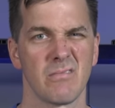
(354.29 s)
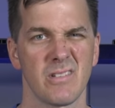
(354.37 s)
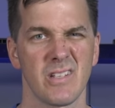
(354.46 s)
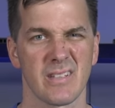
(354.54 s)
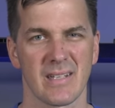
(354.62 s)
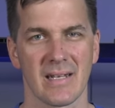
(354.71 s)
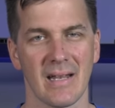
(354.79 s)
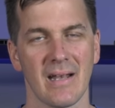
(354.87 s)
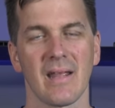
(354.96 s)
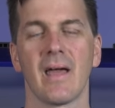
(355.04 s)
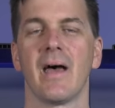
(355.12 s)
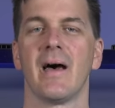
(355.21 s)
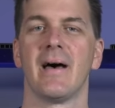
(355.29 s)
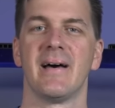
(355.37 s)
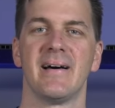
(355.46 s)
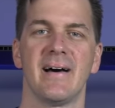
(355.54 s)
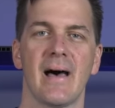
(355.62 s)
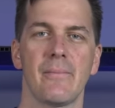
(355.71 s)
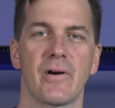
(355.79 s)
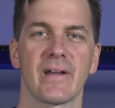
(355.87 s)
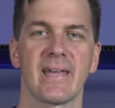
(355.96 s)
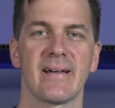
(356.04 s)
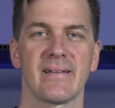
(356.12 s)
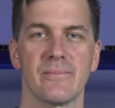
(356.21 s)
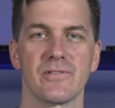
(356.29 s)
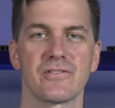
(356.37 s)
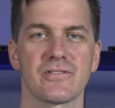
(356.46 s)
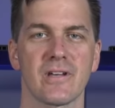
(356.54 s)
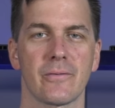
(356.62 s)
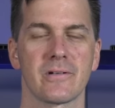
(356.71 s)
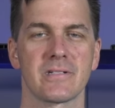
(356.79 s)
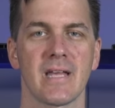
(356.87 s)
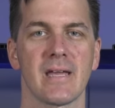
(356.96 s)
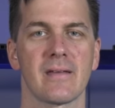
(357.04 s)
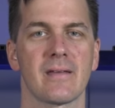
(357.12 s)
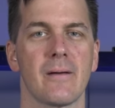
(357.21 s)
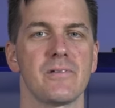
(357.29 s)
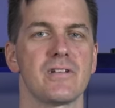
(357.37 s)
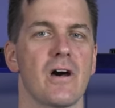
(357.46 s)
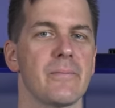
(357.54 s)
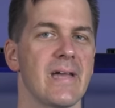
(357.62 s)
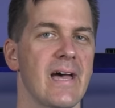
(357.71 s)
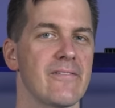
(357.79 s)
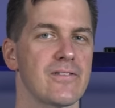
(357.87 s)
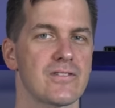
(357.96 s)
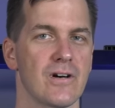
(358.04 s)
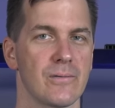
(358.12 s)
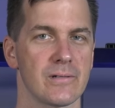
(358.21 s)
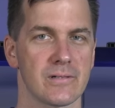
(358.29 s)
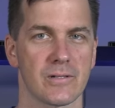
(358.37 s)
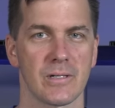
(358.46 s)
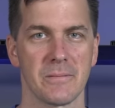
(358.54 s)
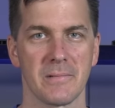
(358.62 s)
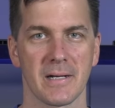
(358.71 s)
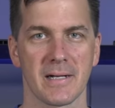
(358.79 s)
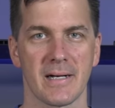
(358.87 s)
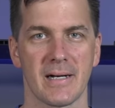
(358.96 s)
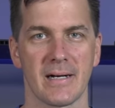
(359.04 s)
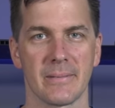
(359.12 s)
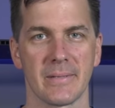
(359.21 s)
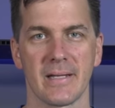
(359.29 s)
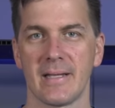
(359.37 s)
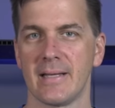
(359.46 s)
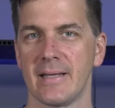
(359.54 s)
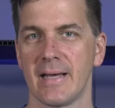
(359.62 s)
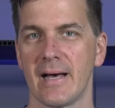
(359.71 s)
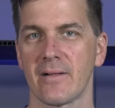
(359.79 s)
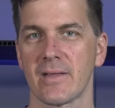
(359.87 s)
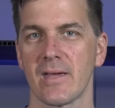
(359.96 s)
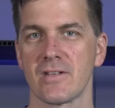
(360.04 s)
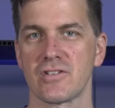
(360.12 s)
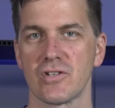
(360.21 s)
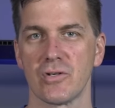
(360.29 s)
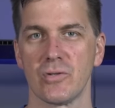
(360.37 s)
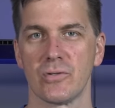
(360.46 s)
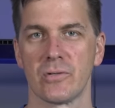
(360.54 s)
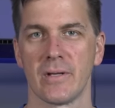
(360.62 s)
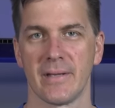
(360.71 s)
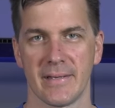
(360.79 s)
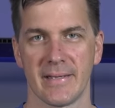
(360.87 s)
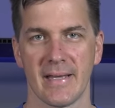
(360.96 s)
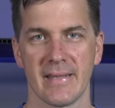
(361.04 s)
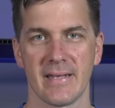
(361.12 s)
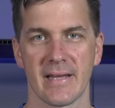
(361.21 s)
Just kidding. I'm Mark Kelly and Mr. Saltwater Tank coming to you on behalf of saltwateraquarium.com. I'll catch you in the